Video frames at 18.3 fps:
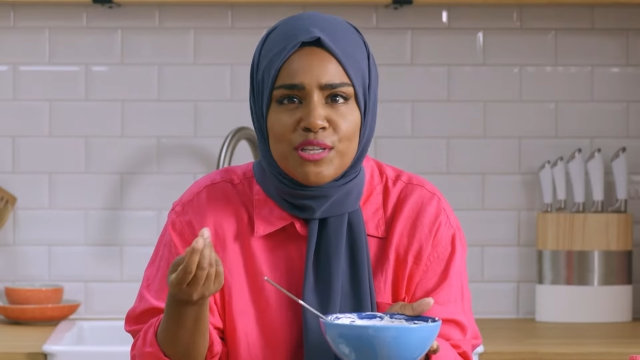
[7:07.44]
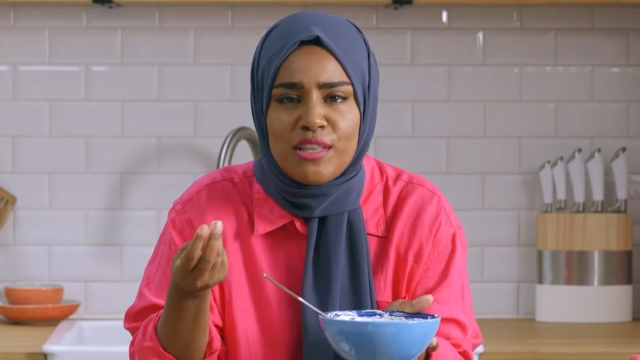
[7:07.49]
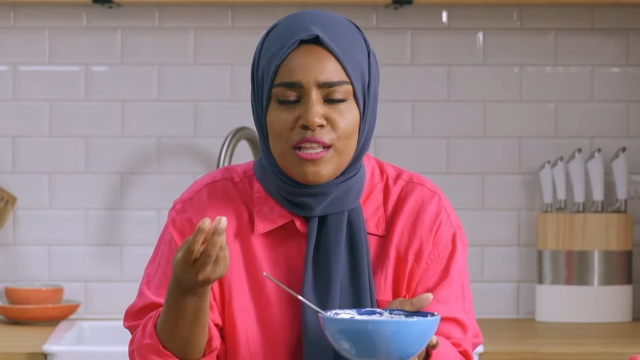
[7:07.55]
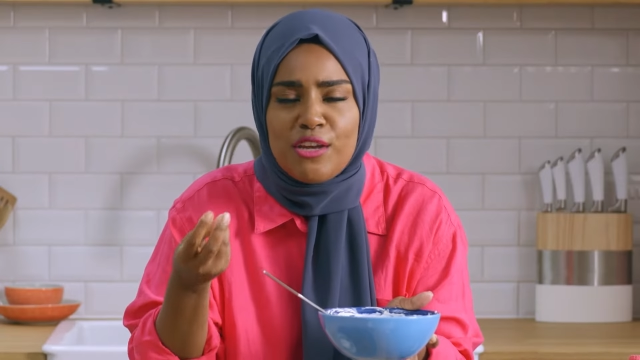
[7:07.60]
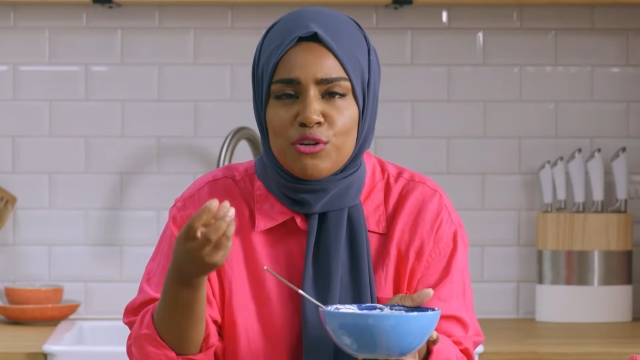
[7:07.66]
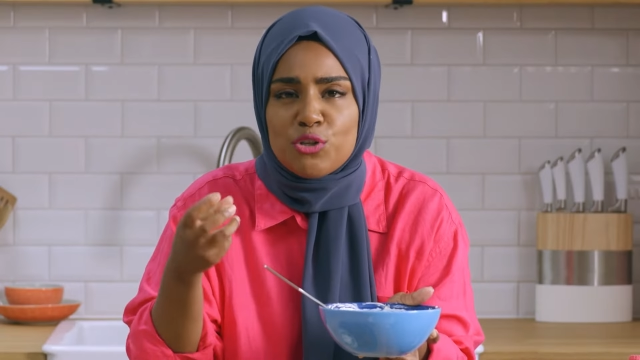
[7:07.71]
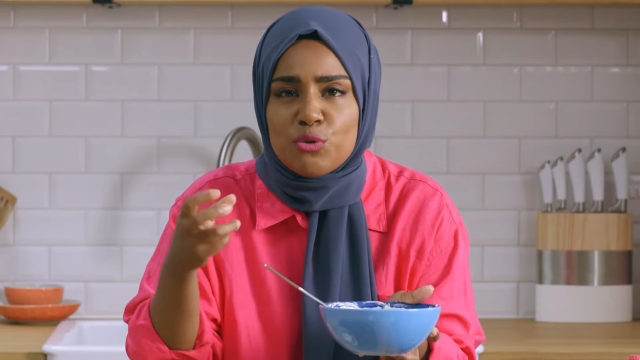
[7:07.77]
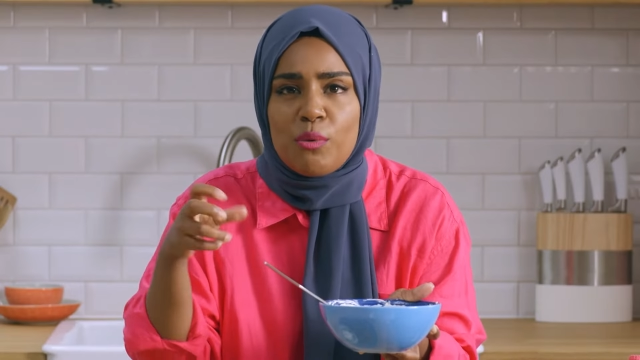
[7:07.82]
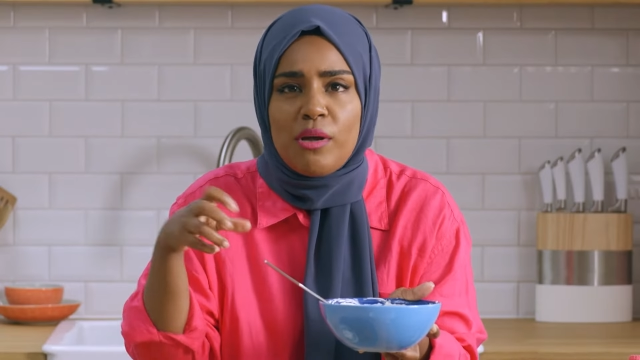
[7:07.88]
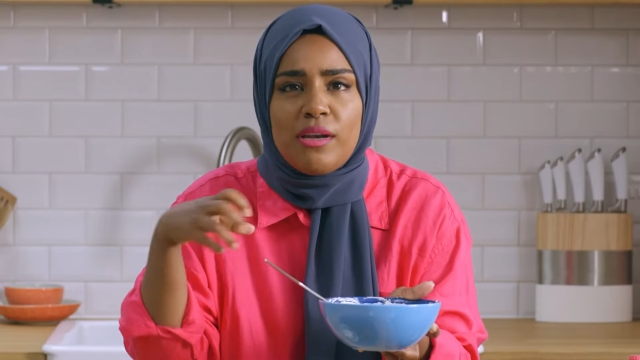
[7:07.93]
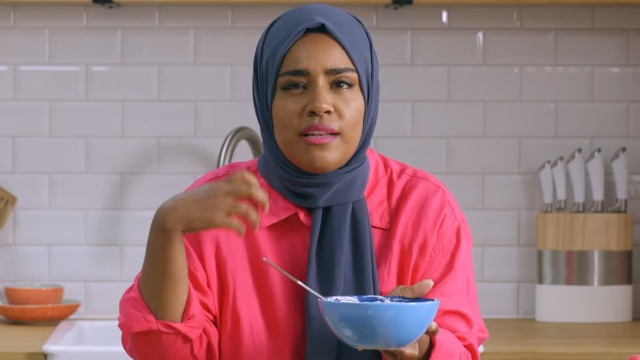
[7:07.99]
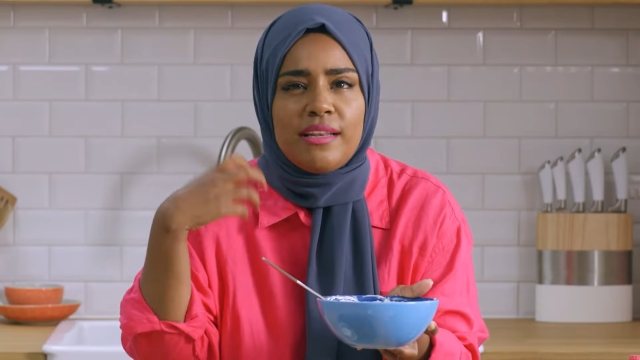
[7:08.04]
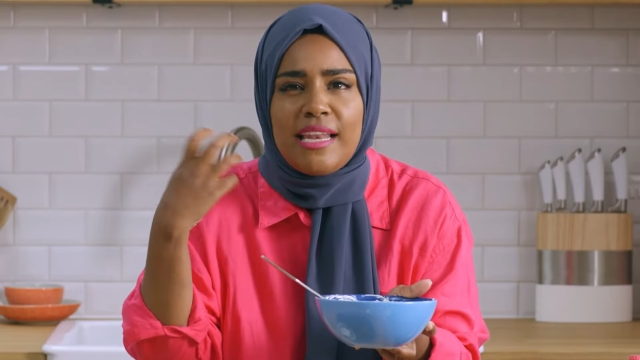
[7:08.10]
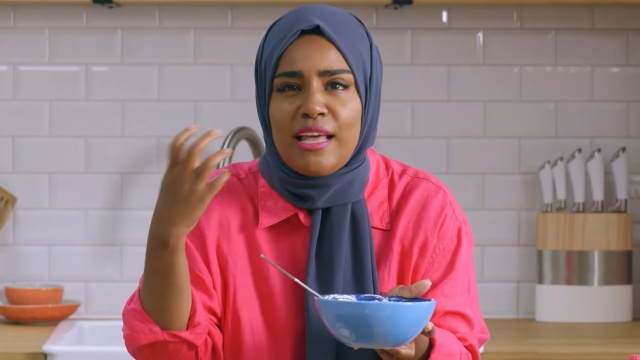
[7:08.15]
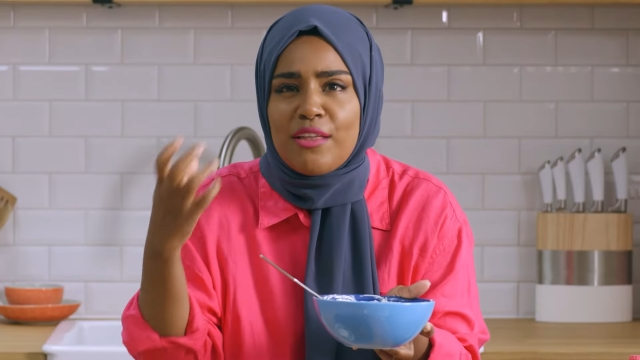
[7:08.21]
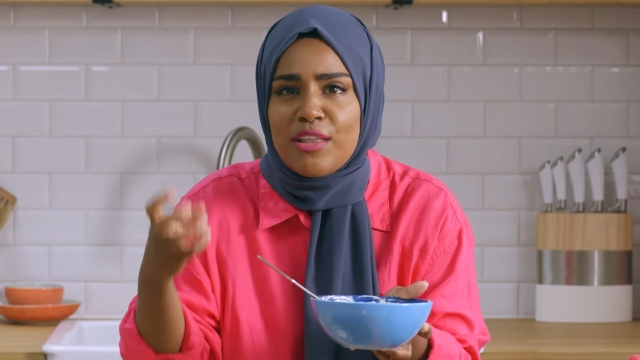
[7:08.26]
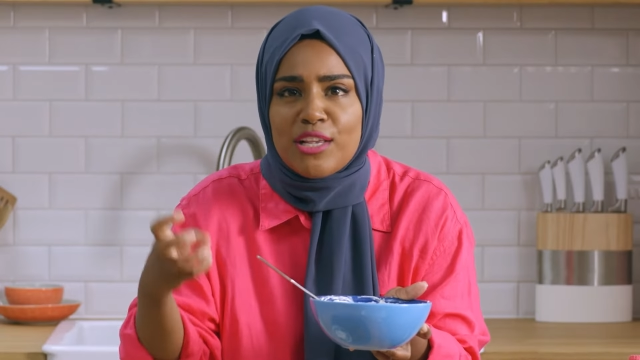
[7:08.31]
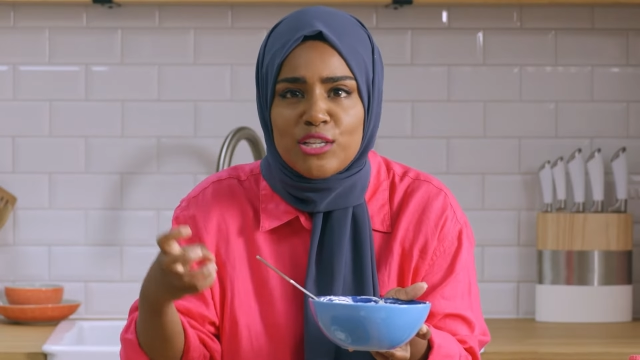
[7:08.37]
in there as well,
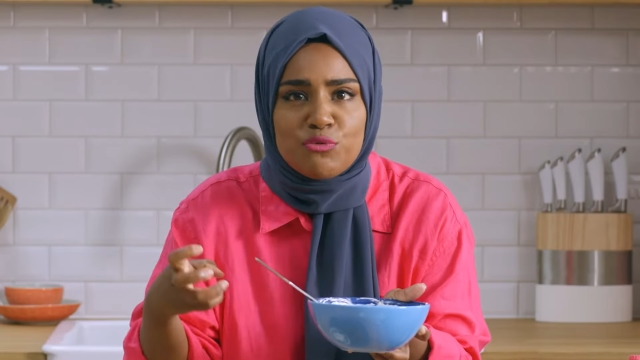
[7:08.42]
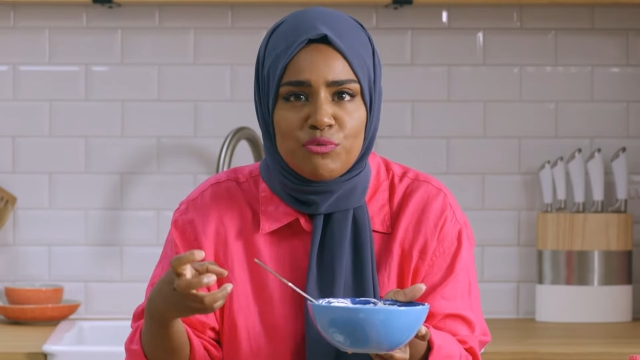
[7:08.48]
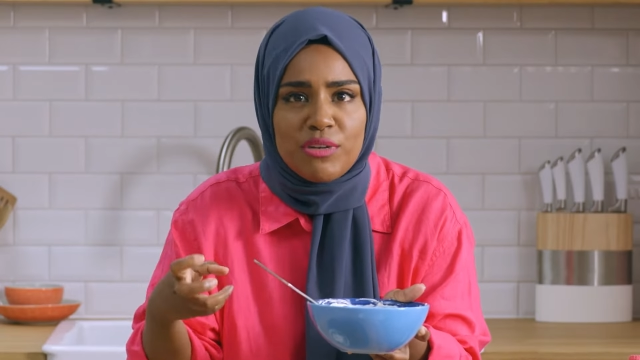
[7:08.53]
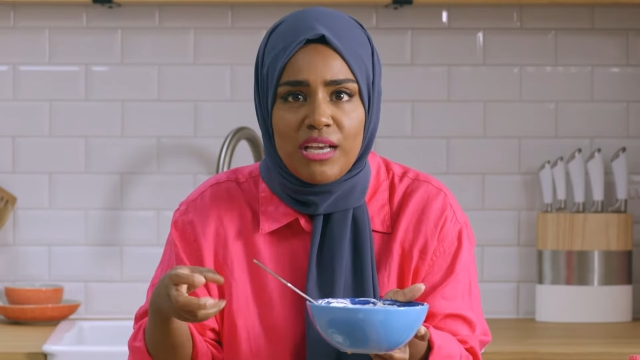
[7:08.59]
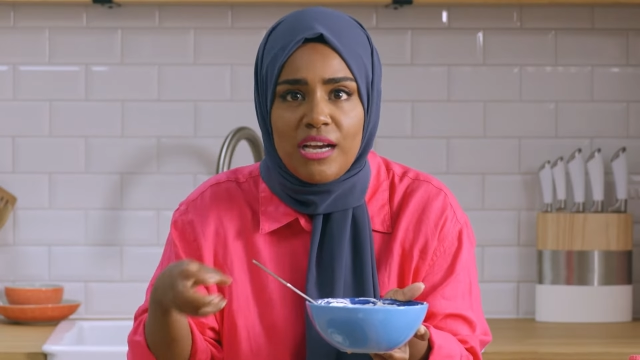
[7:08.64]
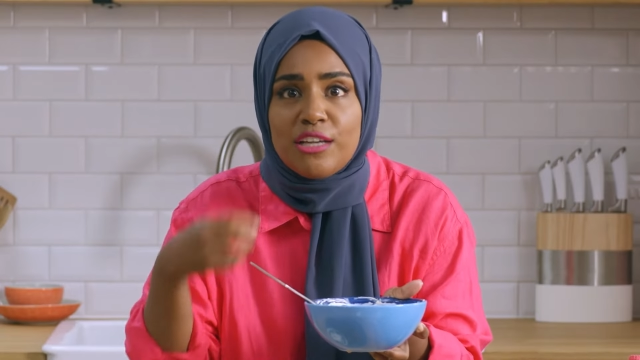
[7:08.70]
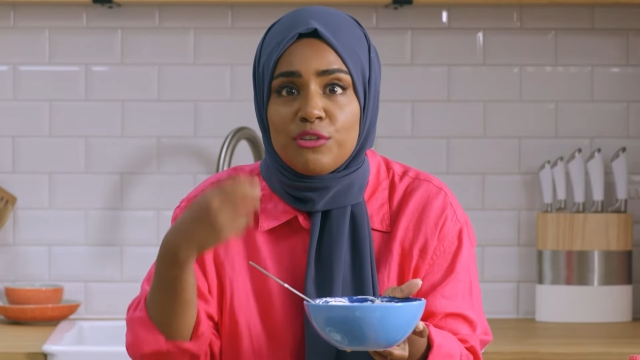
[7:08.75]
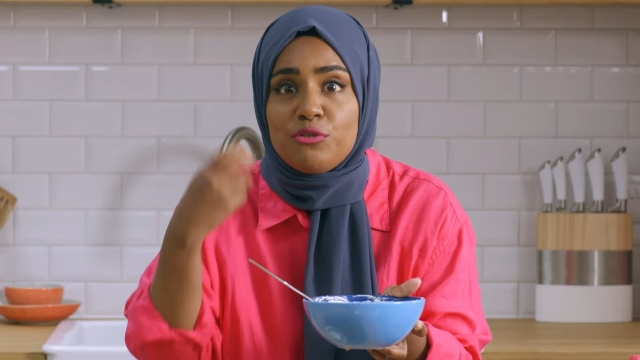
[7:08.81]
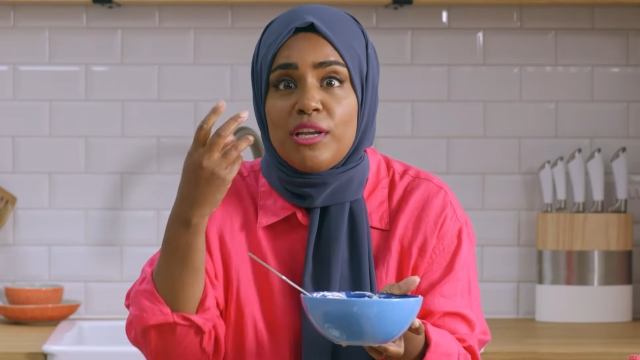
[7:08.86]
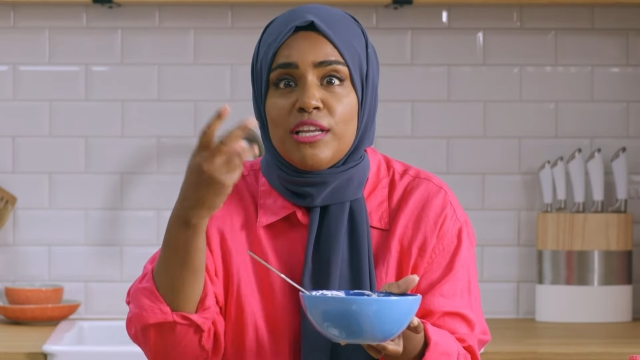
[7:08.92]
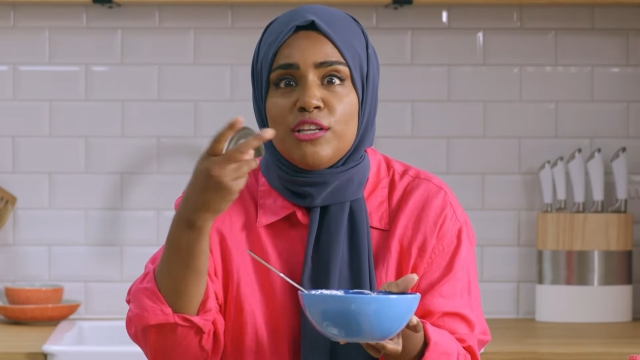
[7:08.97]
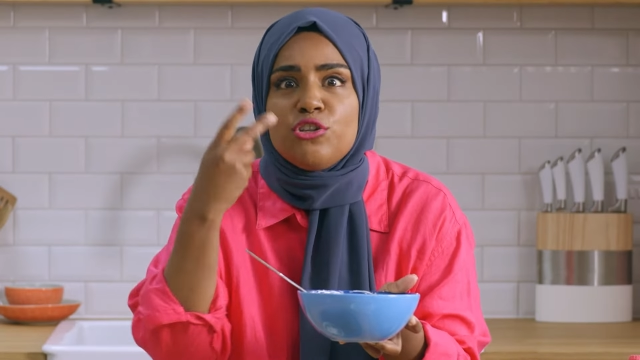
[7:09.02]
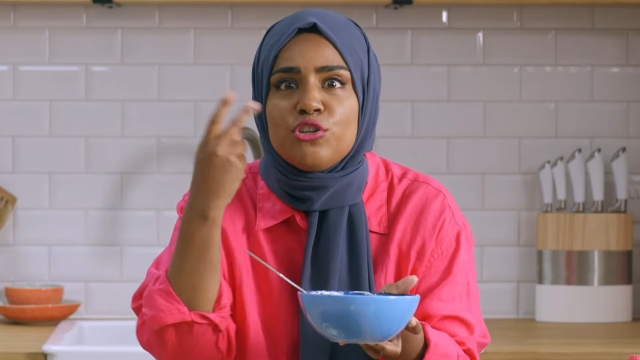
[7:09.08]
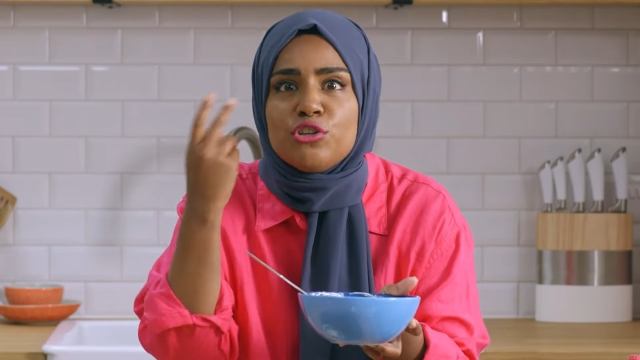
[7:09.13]
and now that's rehydrated,